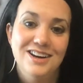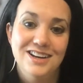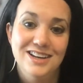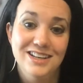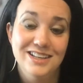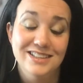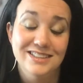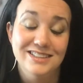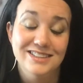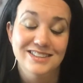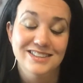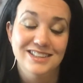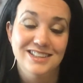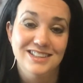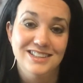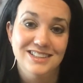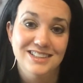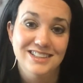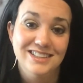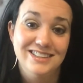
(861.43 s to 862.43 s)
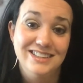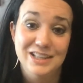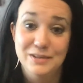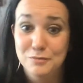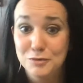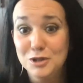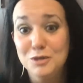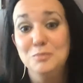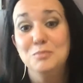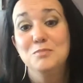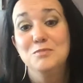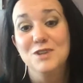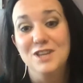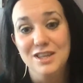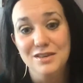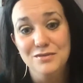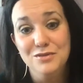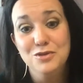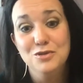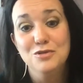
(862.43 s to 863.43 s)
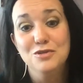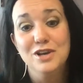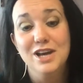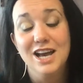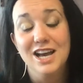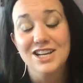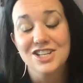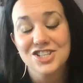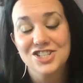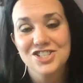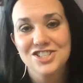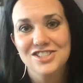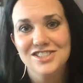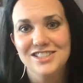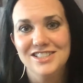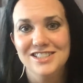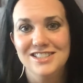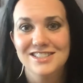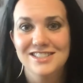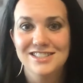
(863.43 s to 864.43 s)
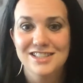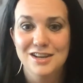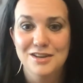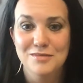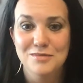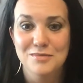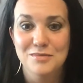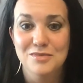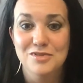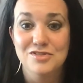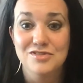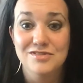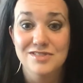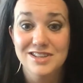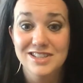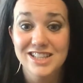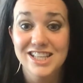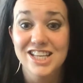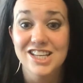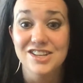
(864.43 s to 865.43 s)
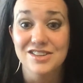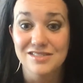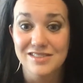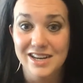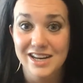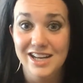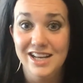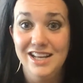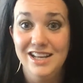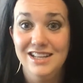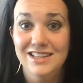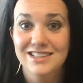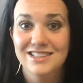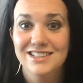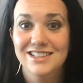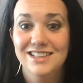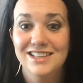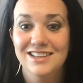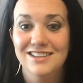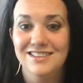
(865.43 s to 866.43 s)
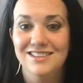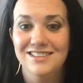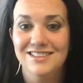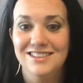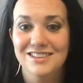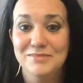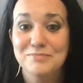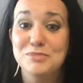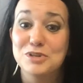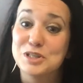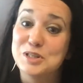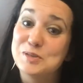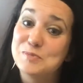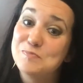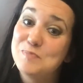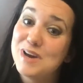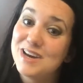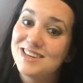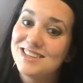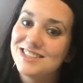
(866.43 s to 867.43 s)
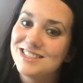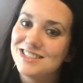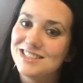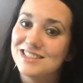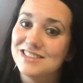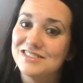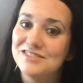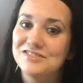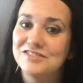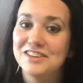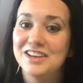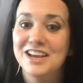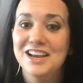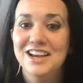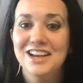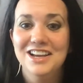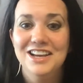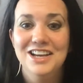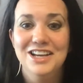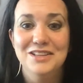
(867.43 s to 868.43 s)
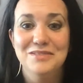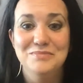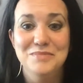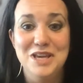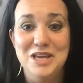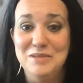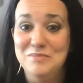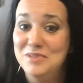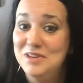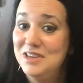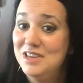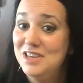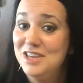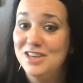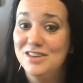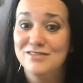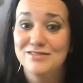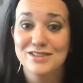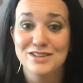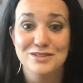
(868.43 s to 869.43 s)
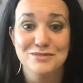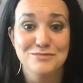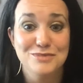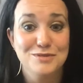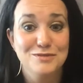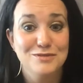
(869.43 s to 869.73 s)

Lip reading: And that will give you actually some really great perspective and maybe even